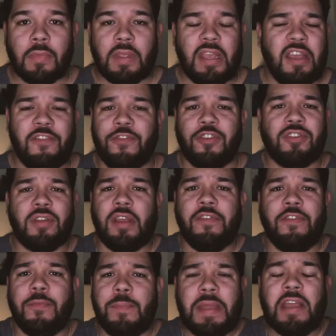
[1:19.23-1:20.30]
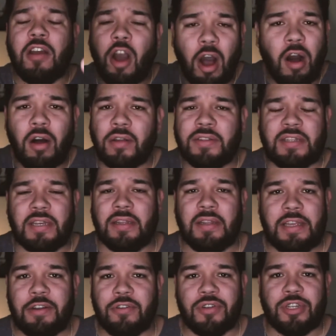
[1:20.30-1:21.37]
If you're being called to
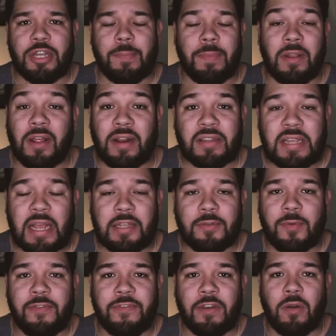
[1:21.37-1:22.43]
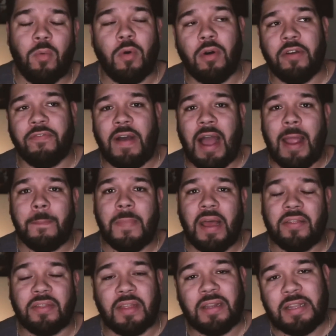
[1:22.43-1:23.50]
leadership, a lot of times we feel, well, if I'm
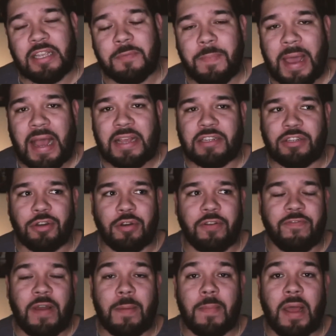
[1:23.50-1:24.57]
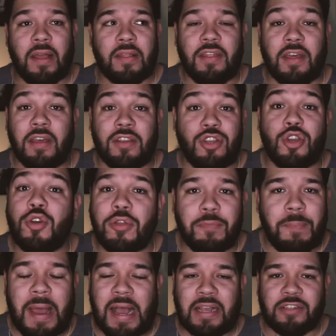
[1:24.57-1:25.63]
not the lead pastor, if I'm not the youth
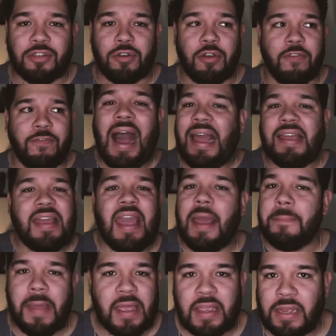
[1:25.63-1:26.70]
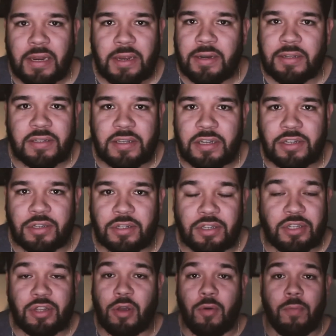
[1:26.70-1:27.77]
pastor, I can't make any decisions.
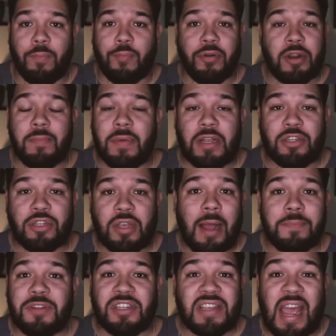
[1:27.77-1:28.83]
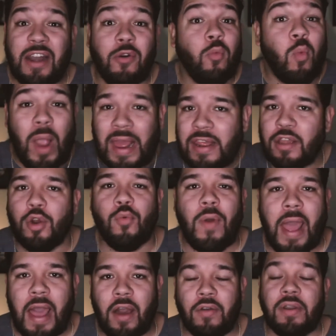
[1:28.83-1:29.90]
So pretty much I'm just kind of waiting
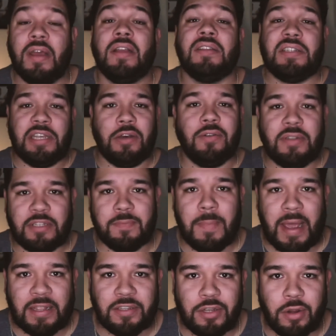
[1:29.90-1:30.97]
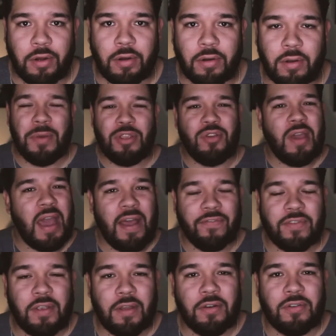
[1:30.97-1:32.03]
around until it's my turn. But you have
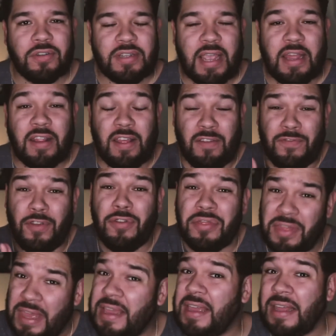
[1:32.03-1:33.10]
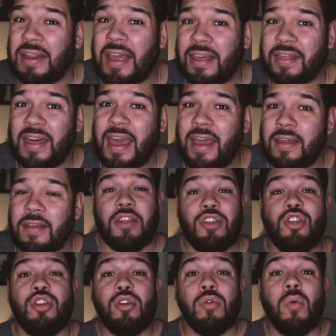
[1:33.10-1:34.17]
to understand that if you're thinking like that, then
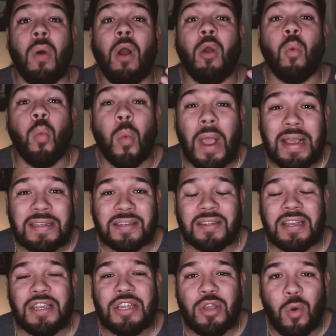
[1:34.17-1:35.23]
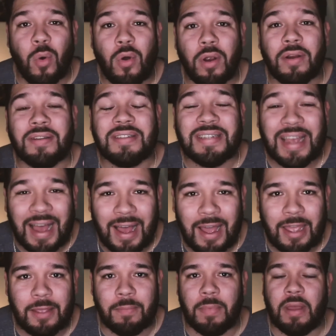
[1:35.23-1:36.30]
you are wasting your
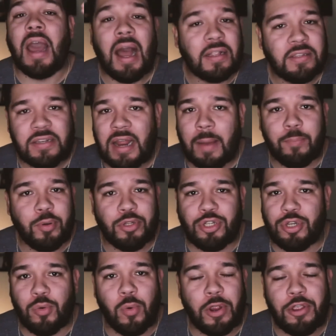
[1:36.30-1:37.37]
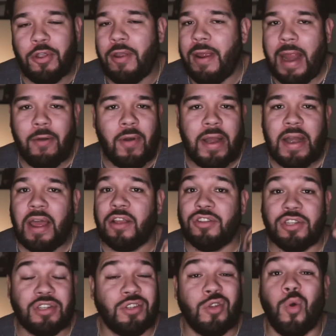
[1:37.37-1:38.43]
time. God did not put you where you're at right now
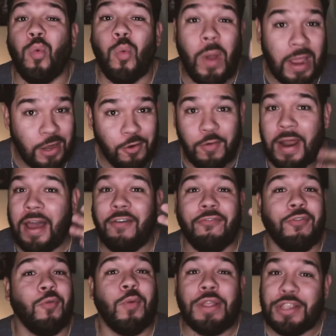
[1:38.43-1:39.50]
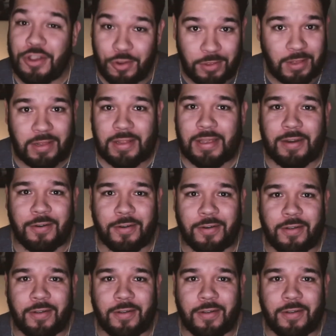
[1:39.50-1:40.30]
just to wait around for when you're the leader.